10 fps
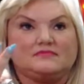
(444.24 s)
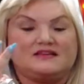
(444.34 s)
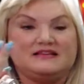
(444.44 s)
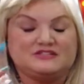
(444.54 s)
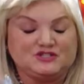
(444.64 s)

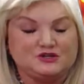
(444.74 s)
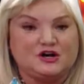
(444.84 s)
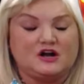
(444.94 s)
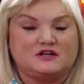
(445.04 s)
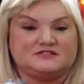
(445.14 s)
these 2
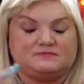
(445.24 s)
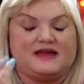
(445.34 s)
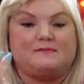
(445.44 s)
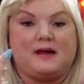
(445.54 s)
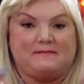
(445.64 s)
girls,
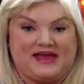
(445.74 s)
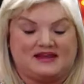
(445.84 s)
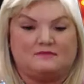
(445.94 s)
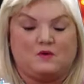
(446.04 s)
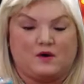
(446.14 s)
played by
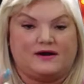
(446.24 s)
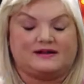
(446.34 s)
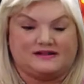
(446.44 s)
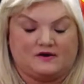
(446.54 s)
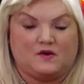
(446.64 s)
Mandy Moore and
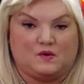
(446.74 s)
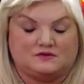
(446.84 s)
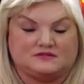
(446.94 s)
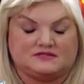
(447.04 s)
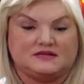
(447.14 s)
Claire
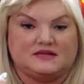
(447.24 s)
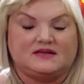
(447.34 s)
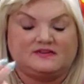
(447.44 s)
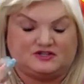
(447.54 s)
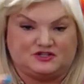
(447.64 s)
Holt,
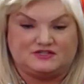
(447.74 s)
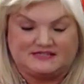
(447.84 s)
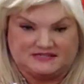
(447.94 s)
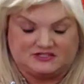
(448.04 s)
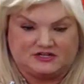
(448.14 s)
they're 2
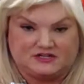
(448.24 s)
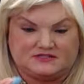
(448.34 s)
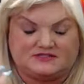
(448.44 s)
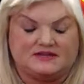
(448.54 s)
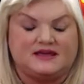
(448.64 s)

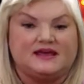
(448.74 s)
sisters.